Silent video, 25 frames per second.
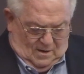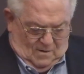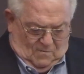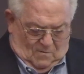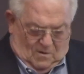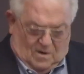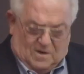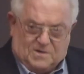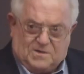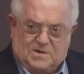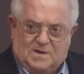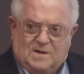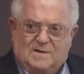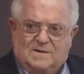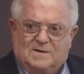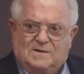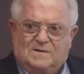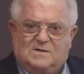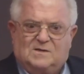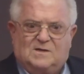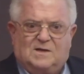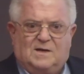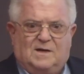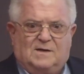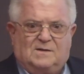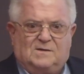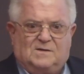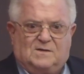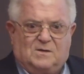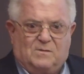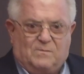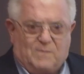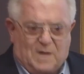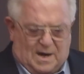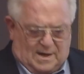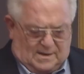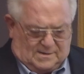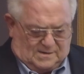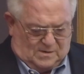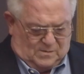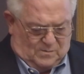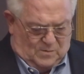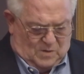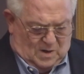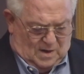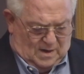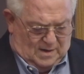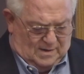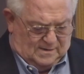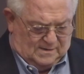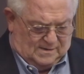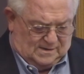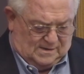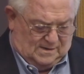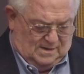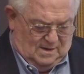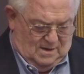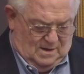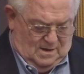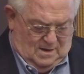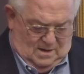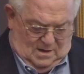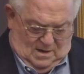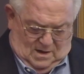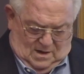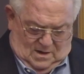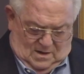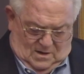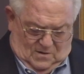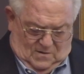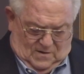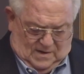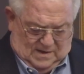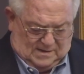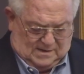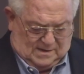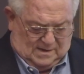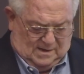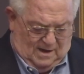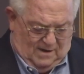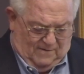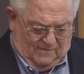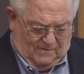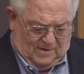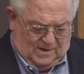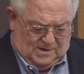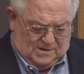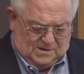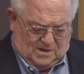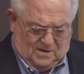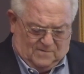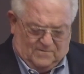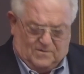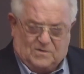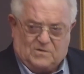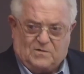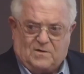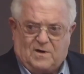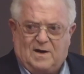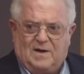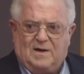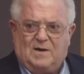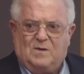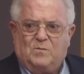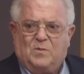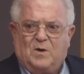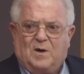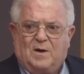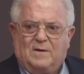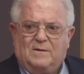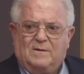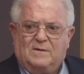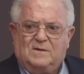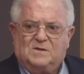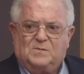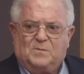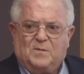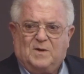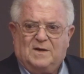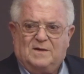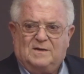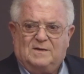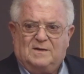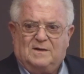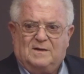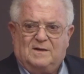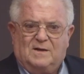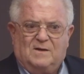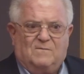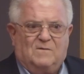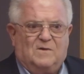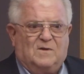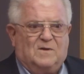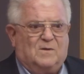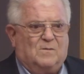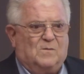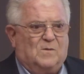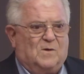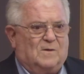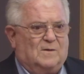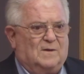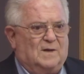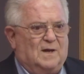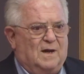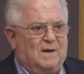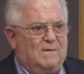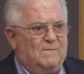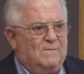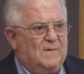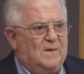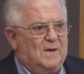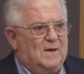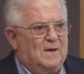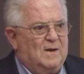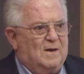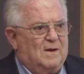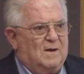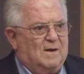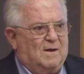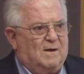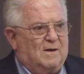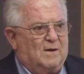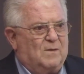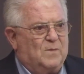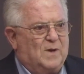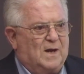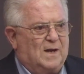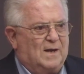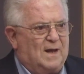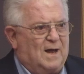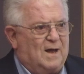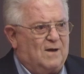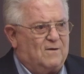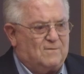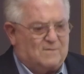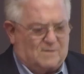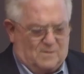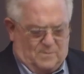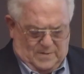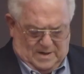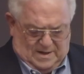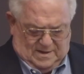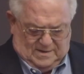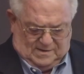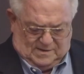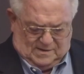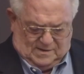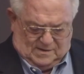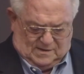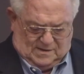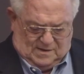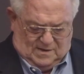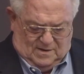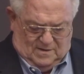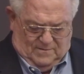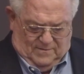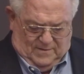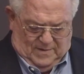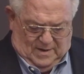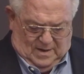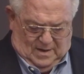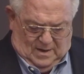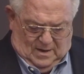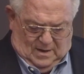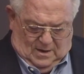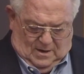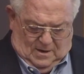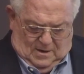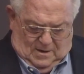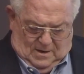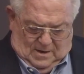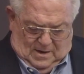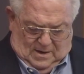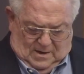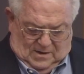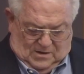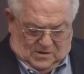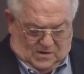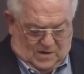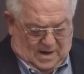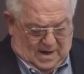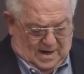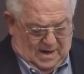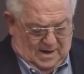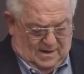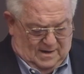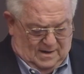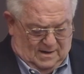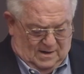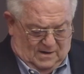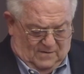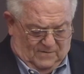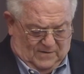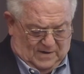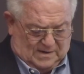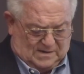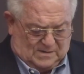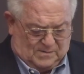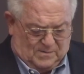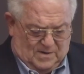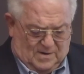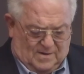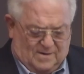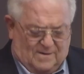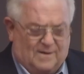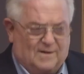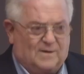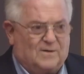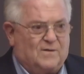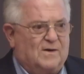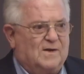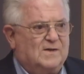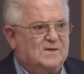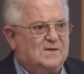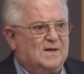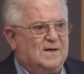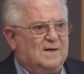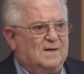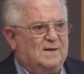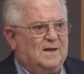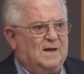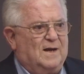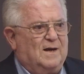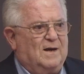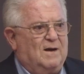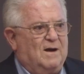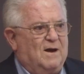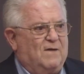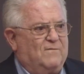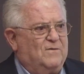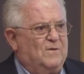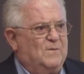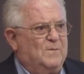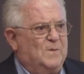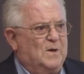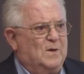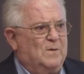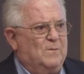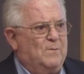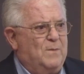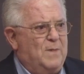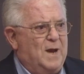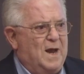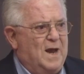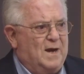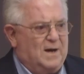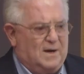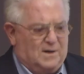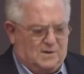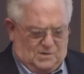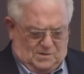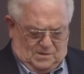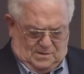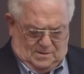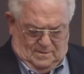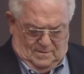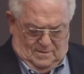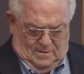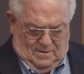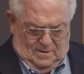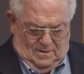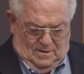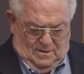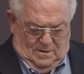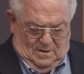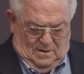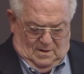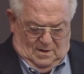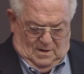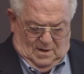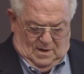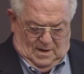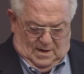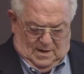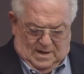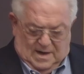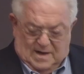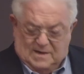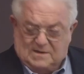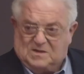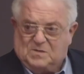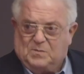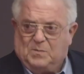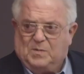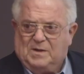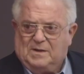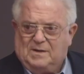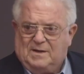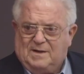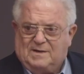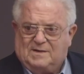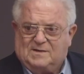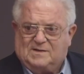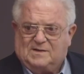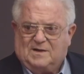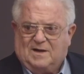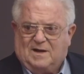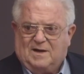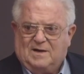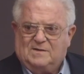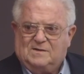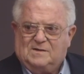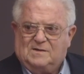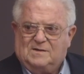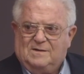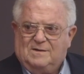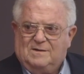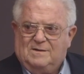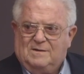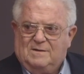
Washington seeks to maximize U.S. leverage over trading partners by dealing with them only on a bilateral basis. Trade and investment are increasingly government managed and hence politicized